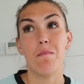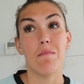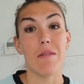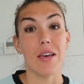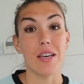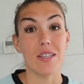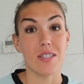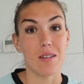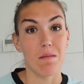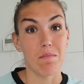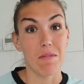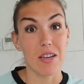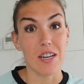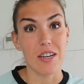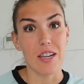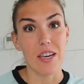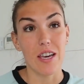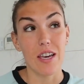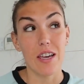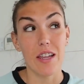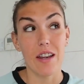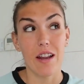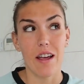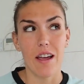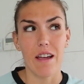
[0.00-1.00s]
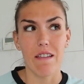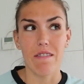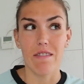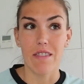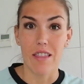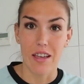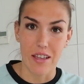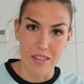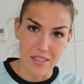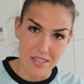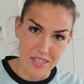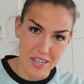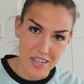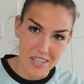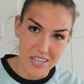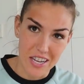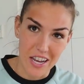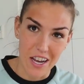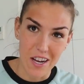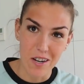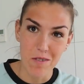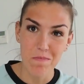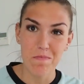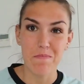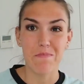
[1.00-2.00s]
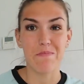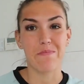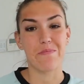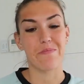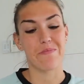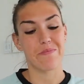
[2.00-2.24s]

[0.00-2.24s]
Make something to eat and then sit down.